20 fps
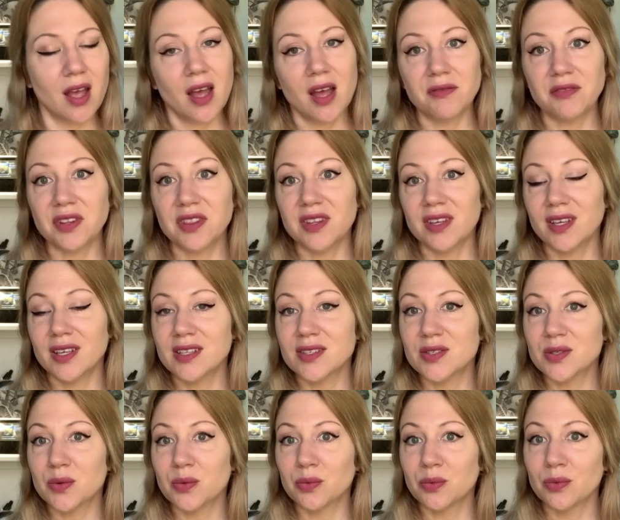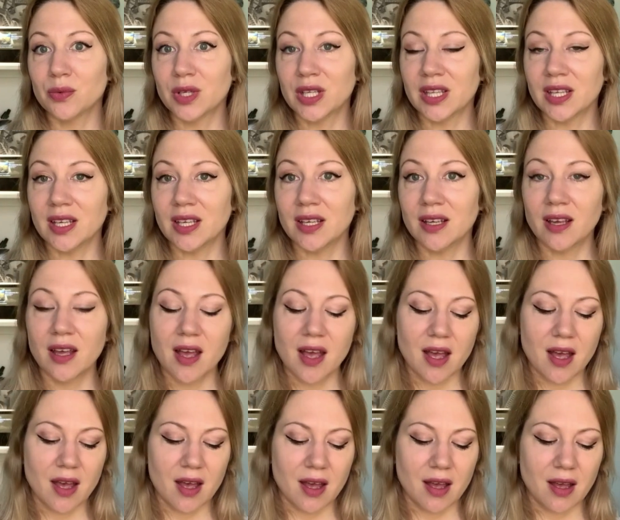Everything is really
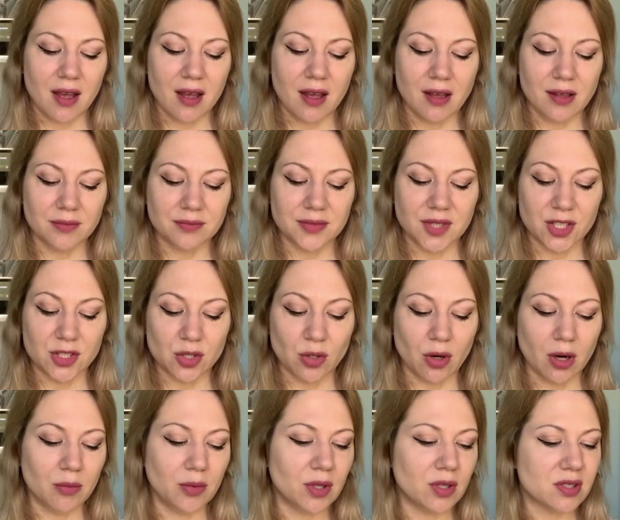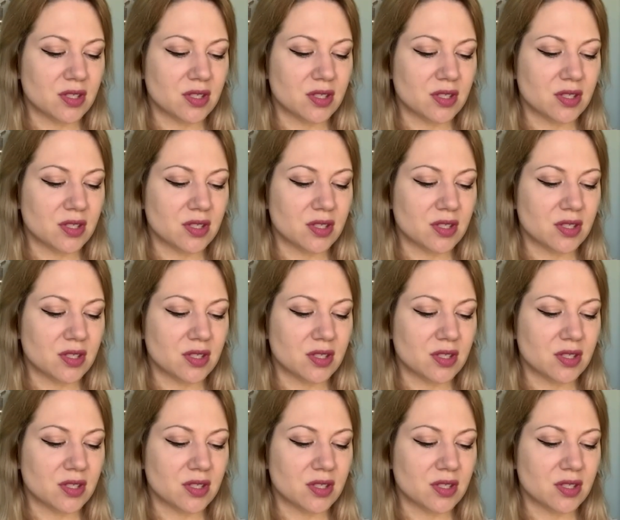adorable.